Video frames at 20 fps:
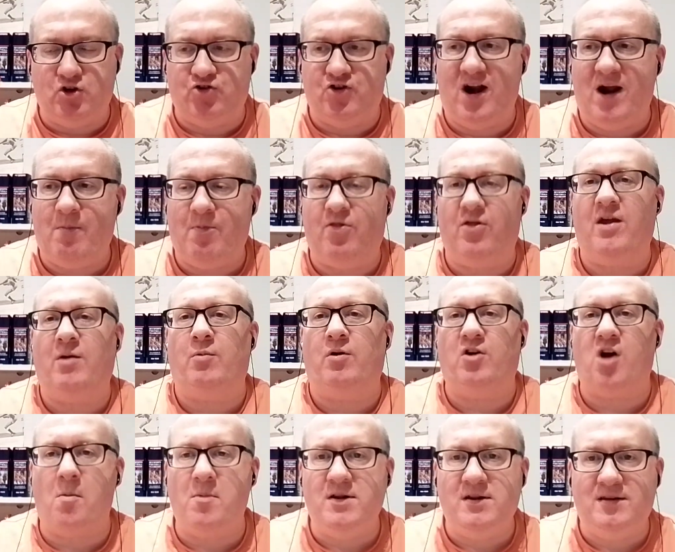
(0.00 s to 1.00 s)
trap thing. We're
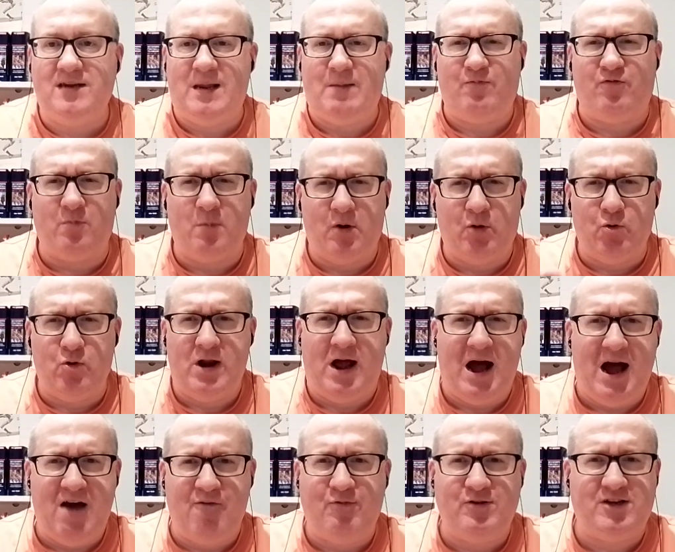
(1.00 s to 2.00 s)
coming deep from our own
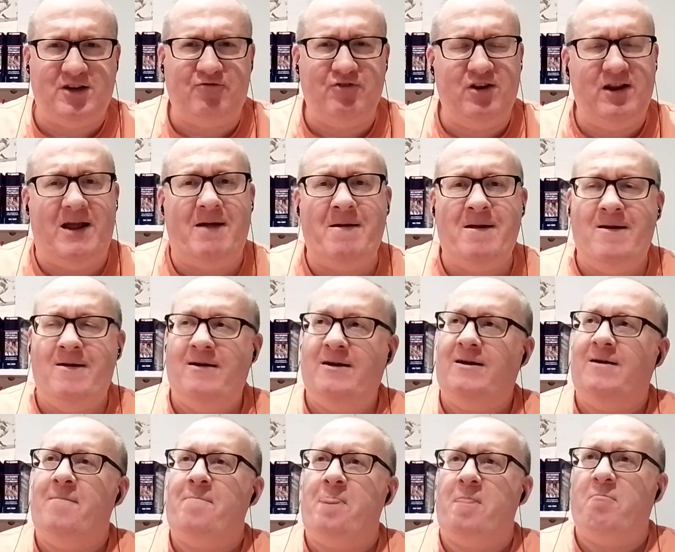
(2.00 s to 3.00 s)
half, which is a really
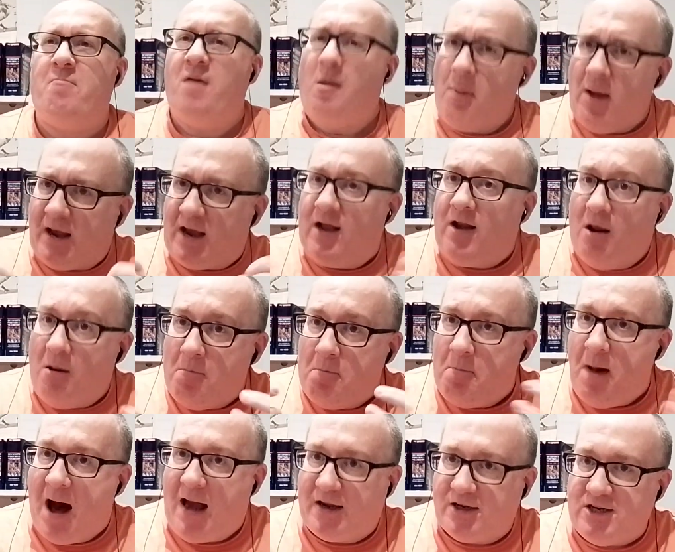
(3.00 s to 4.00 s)
maybe kind of
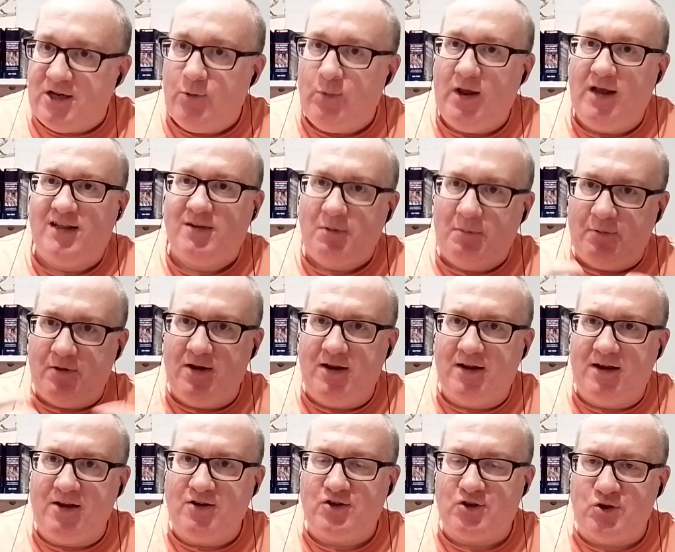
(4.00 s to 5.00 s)
embarrassing way to be playing
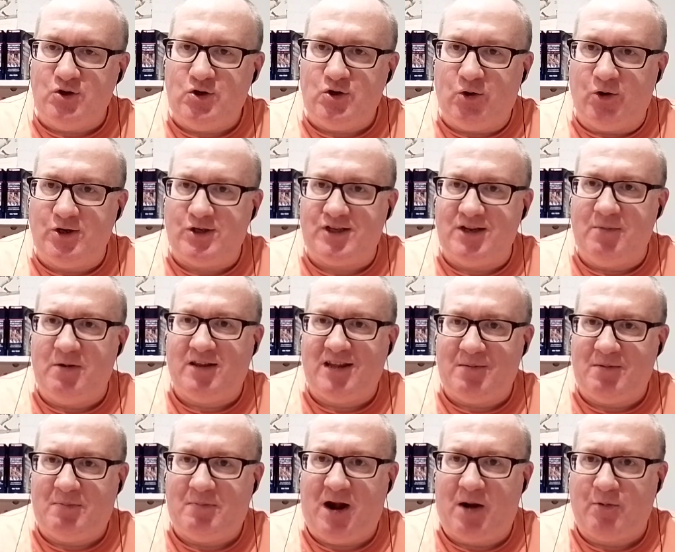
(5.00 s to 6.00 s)
against St Johnstone at
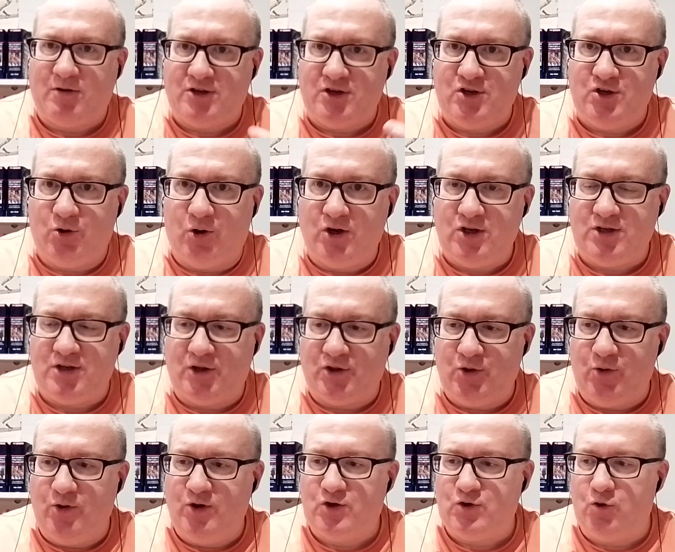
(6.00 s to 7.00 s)
McDermott Park. St Johnstone are
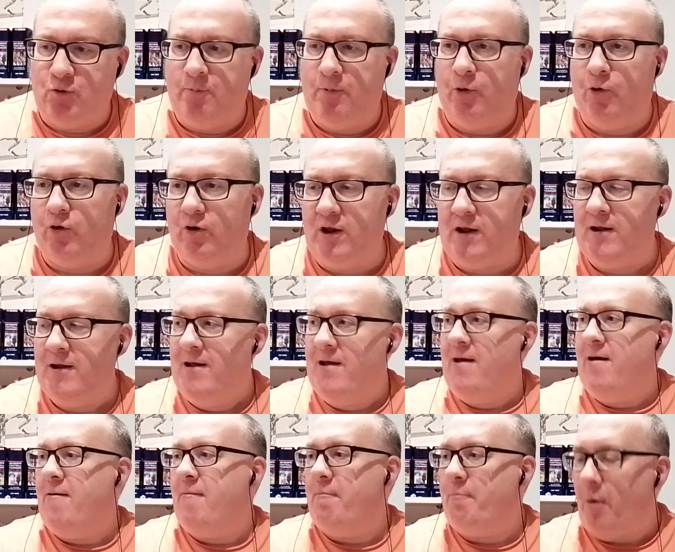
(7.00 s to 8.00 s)
doing so poorly,
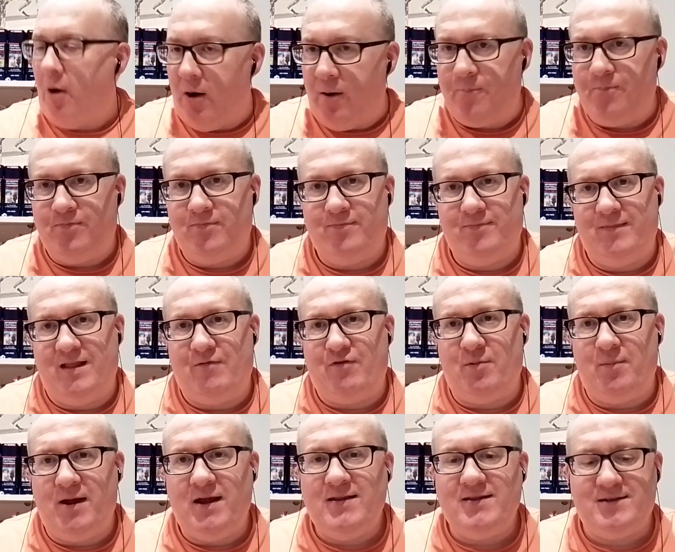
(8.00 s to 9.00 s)
but
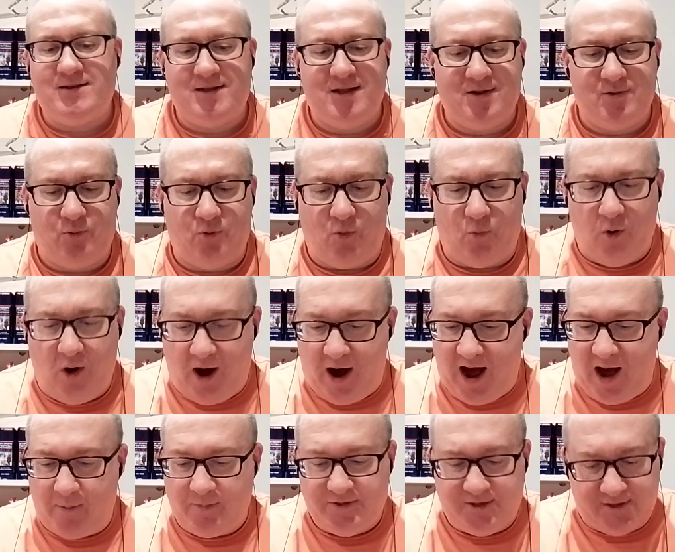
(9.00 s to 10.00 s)
never mind. What
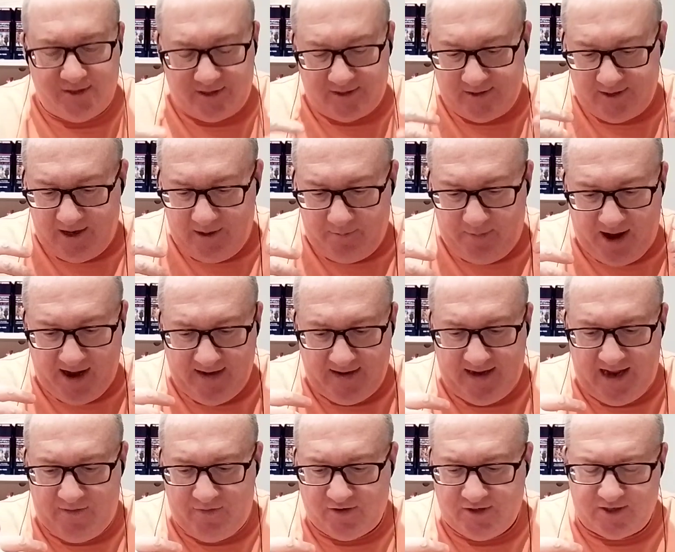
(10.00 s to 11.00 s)
happens is it's Ben
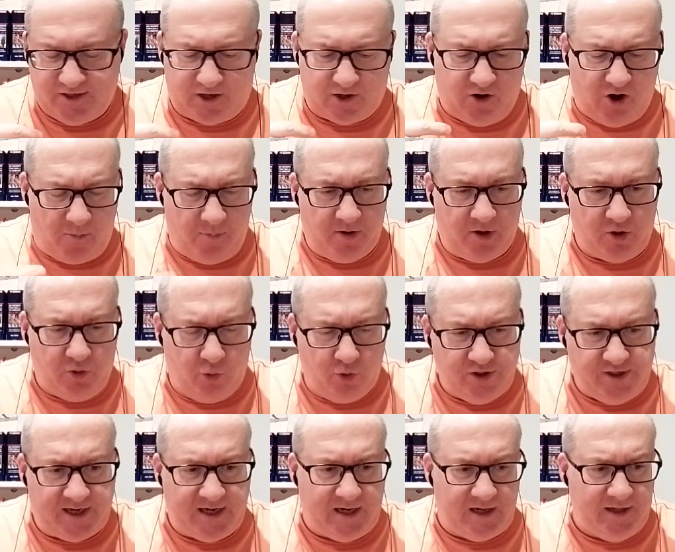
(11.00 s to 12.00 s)
Davis has a couple of
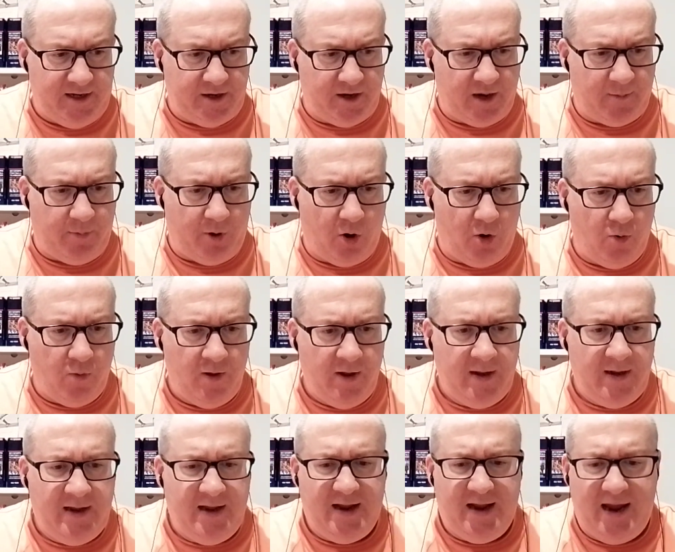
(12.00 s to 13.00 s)
goes at clearing a ball
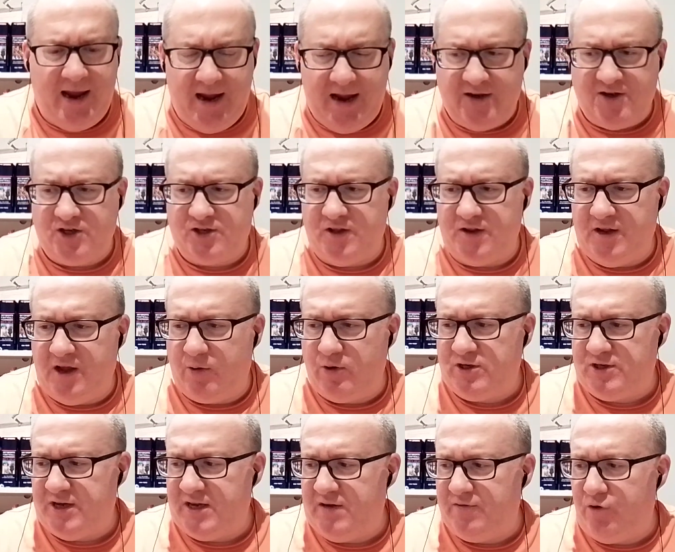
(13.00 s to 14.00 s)
just to the
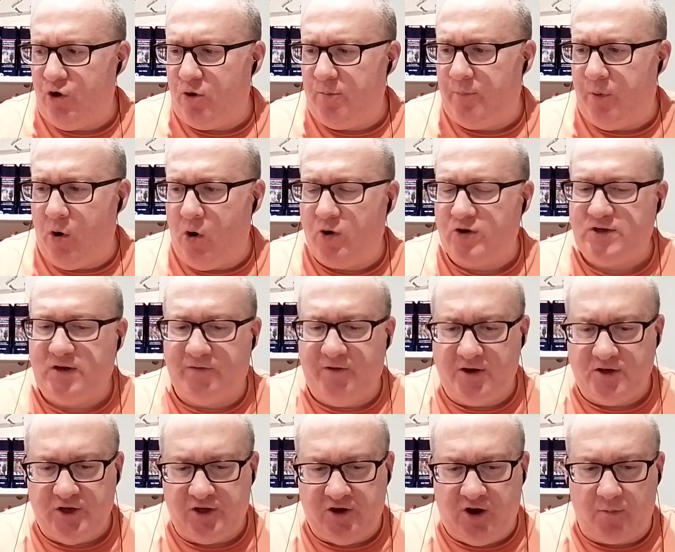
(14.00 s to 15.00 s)
outside of our box. It
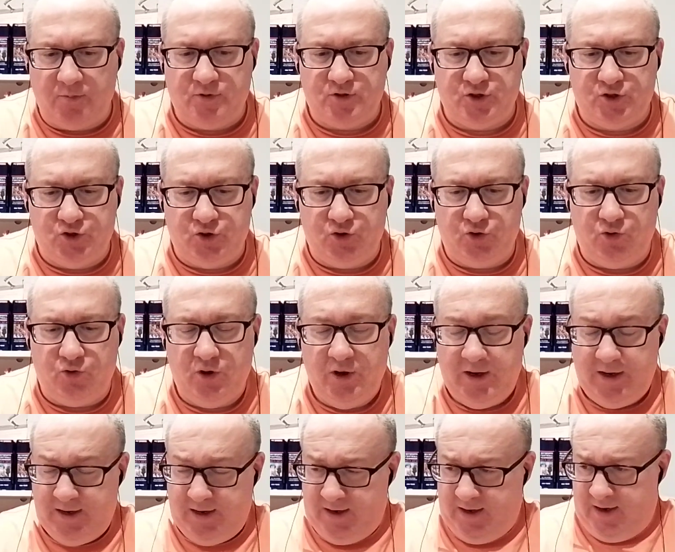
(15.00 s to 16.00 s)
eventually comes to
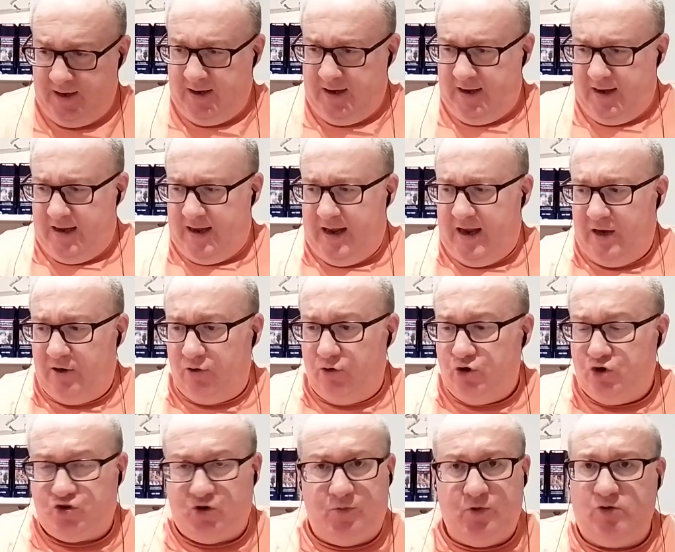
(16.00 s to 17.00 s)

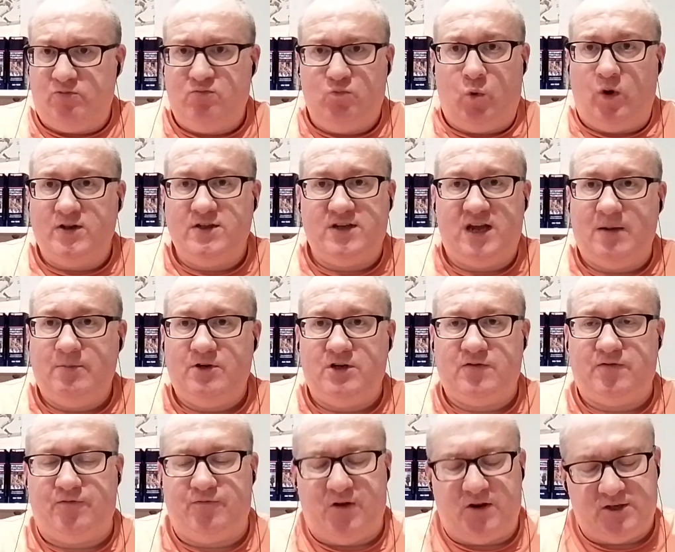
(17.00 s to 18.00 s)
Lundstrom, who one time,
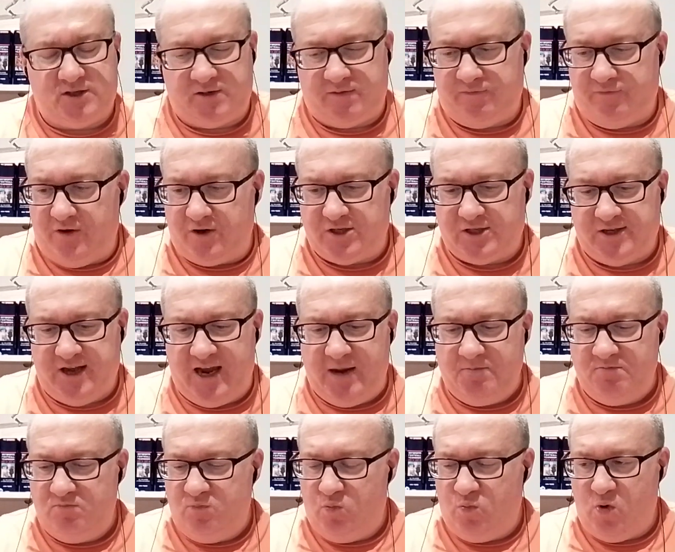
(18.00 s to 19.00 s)
just first
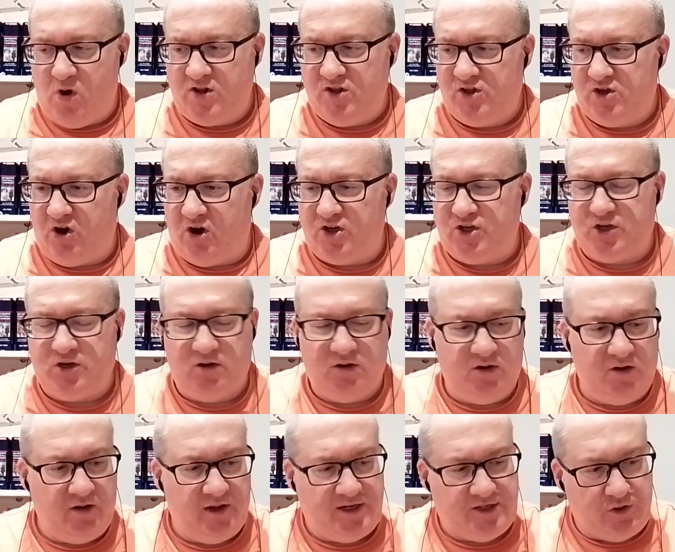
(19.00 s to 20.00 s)
time, one touch,
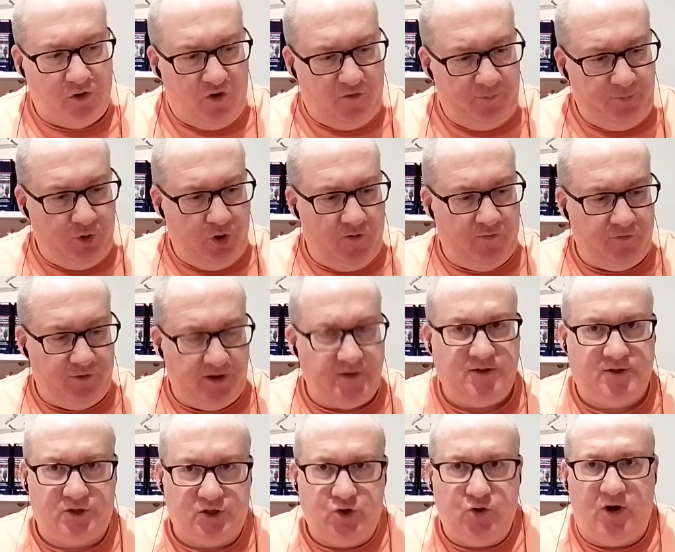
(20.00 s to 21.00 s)
lays it off beautifully
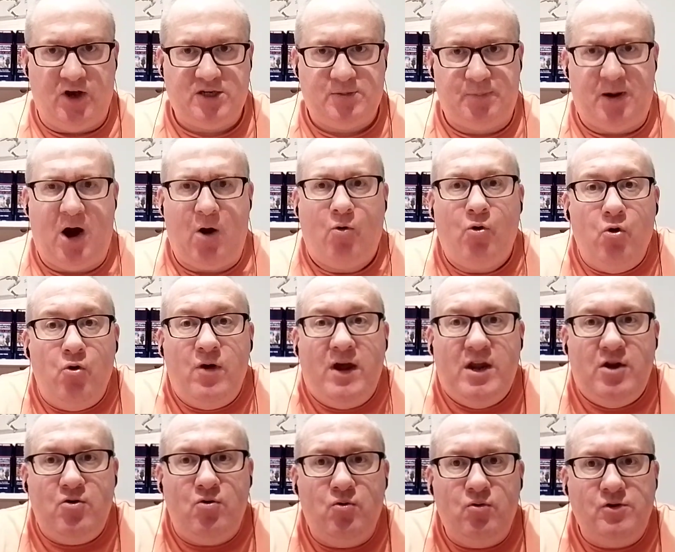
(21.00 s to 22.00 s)
to his pal, who he
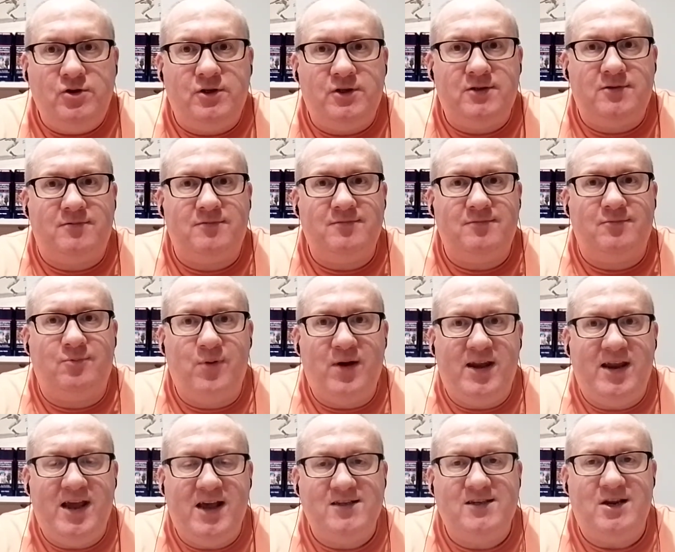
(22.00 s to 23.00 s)
knows
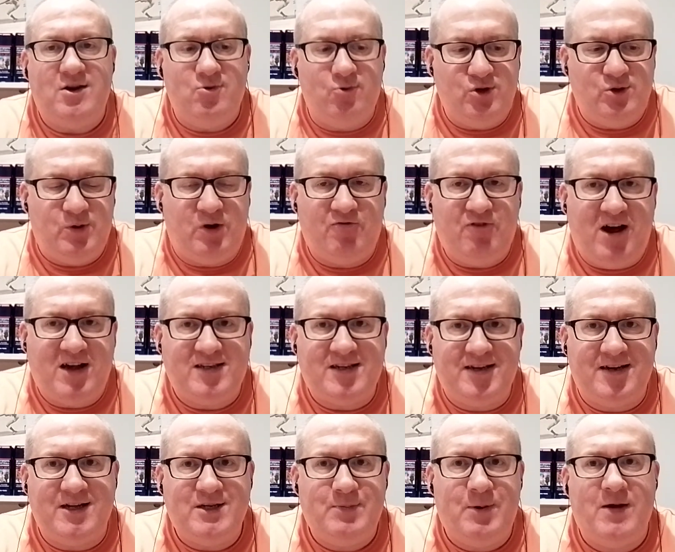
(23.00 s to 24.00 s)
where he is. He knows where
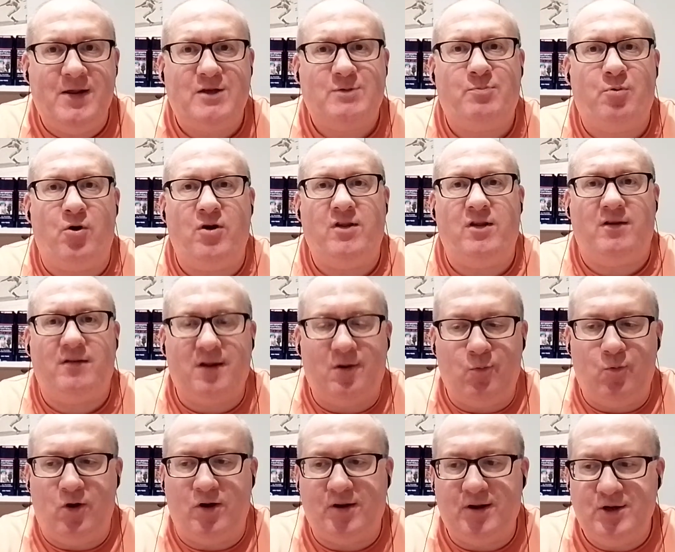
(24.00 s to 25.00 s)
Raskin is by this point. They're
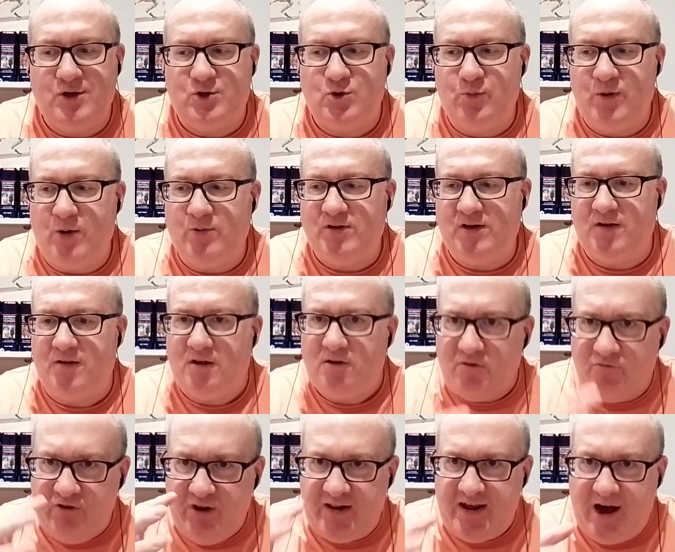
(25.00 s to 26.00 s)
working so well together.
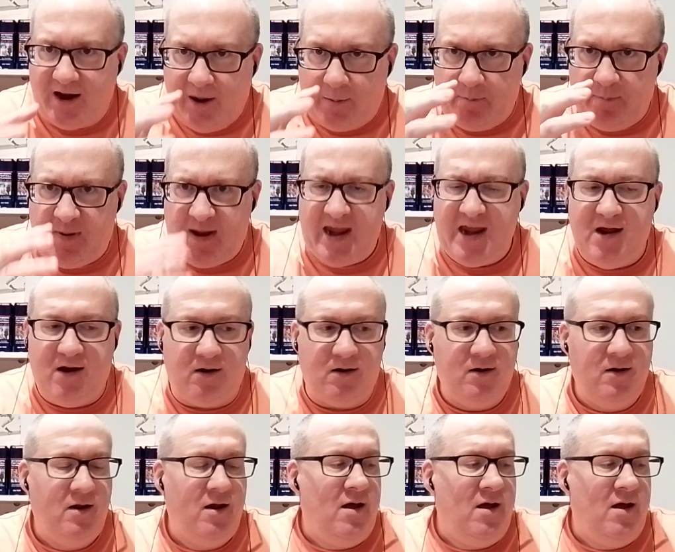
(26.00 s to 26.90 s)
They really are a pair.